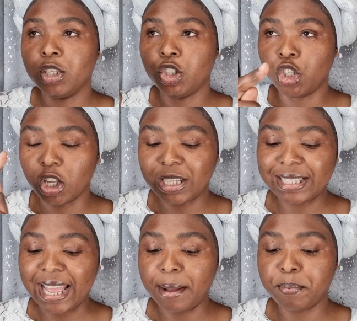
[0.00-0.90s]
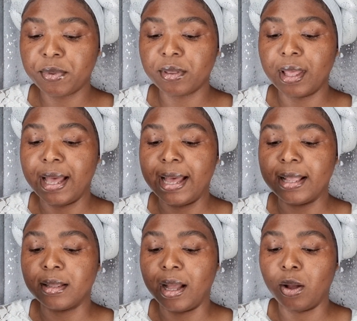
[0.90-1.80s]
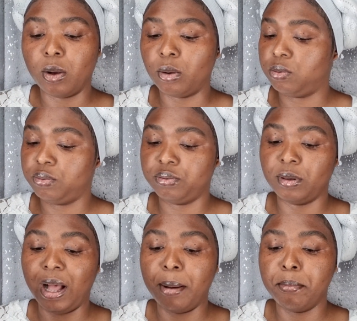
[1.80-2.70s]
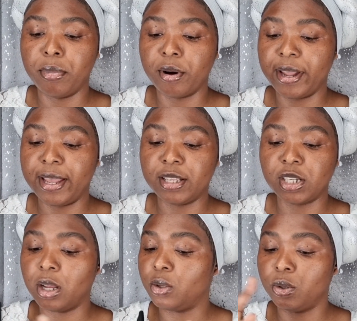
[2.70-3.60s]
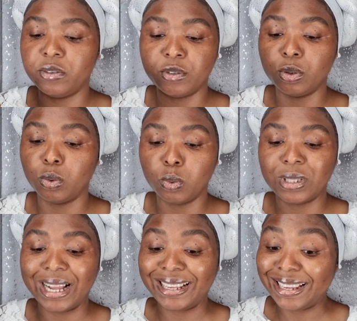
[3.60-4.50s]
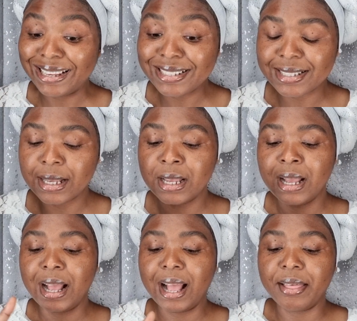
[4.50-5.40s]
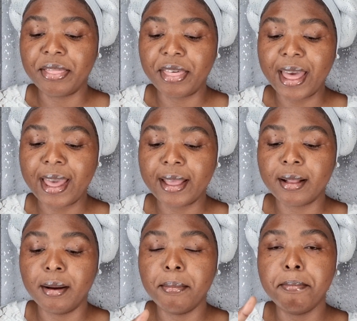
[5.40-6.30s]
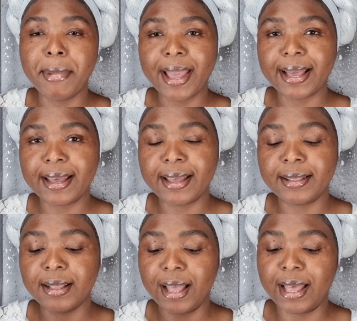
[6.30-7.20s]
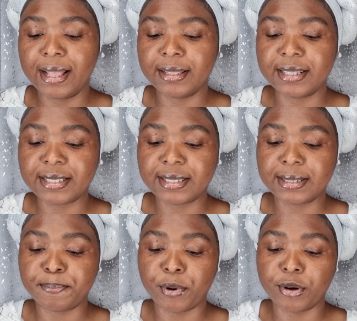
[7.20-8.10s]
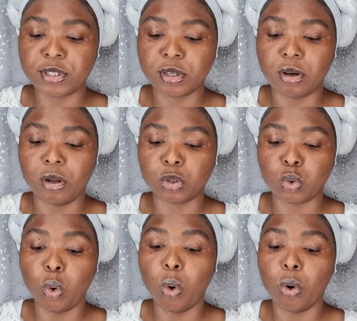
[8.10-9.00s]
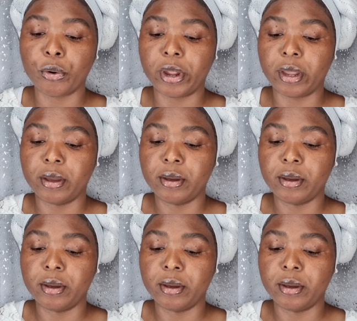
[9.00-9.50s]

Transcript: Johnny Depp and uh, Amber H. I don't even know who that is. And then Megan and this person called Tori.